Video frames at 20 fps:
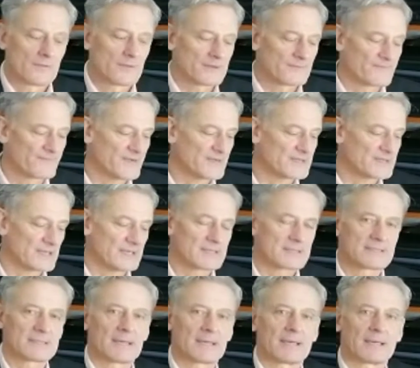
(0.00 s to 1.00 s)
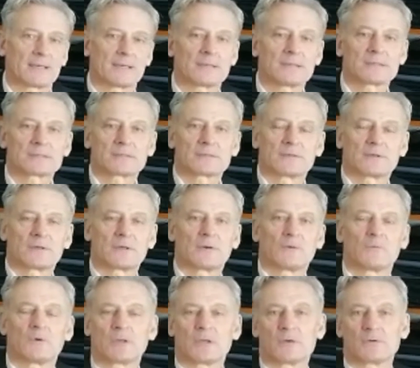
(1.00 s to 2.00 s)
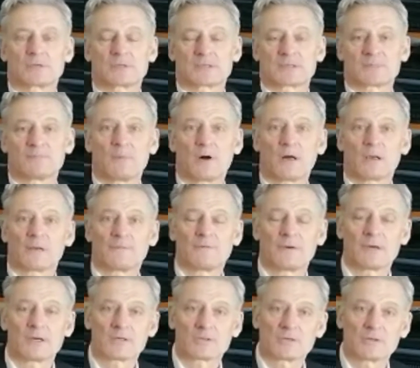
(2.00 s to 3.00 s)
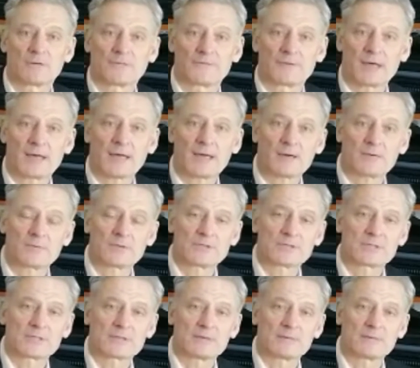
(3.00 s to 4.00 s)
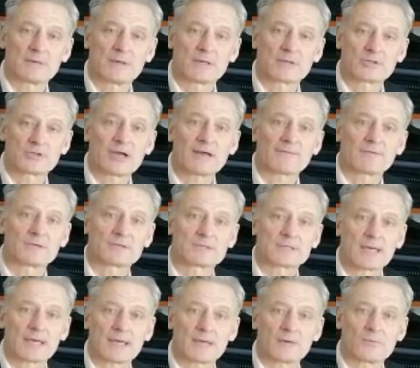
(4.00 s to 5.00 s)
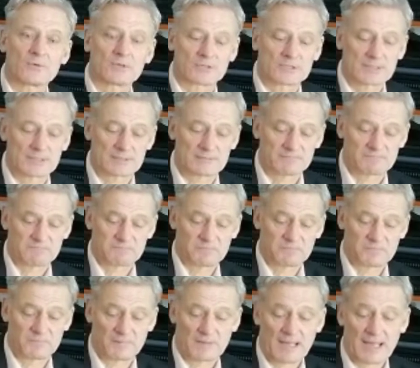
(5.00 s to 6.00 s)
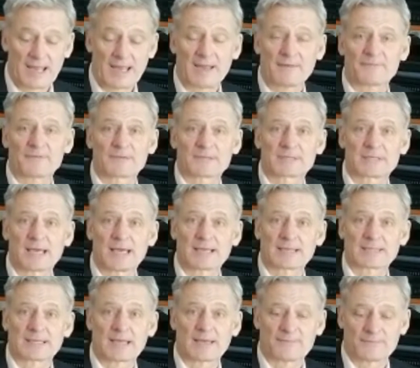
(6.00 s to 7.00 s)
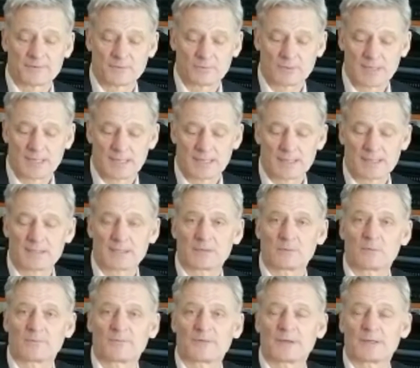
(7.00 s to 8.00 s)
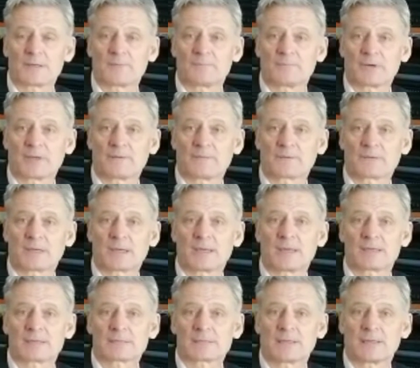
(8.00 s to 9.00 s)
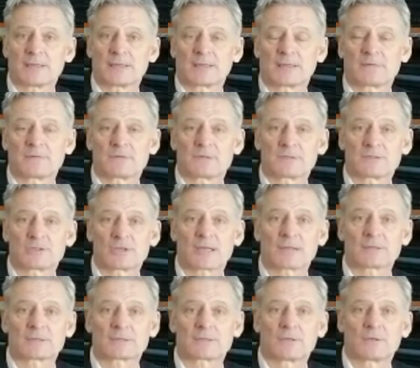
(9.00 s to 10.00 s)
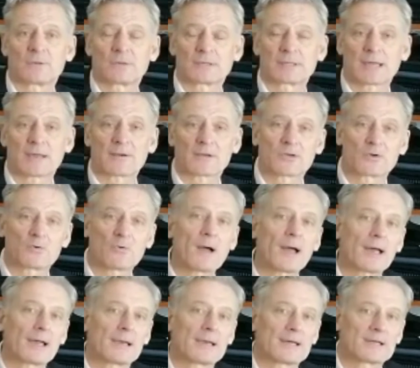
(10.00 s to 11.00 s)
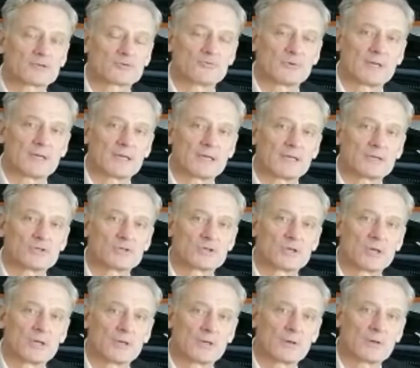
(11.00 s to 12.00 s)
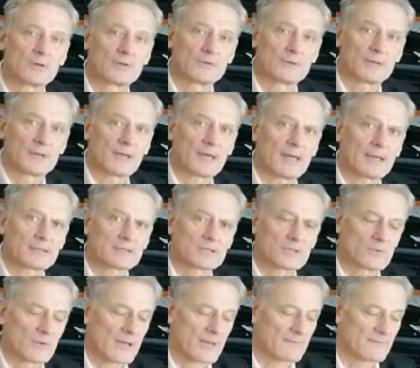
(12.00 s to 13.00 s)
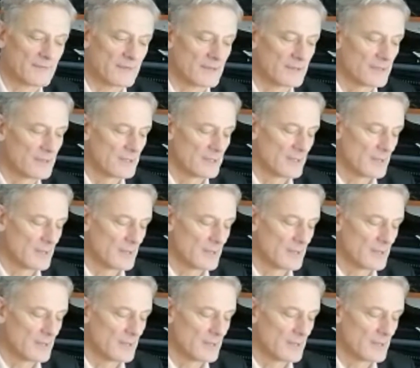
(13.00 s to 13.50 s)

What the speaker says: The visiting tailors will use a smaller version of that, which is a travel set, which is half the size, half the weight, and it will fit in a briefcase, and it gives you the chance to carry quite a large range that aren't too heavy.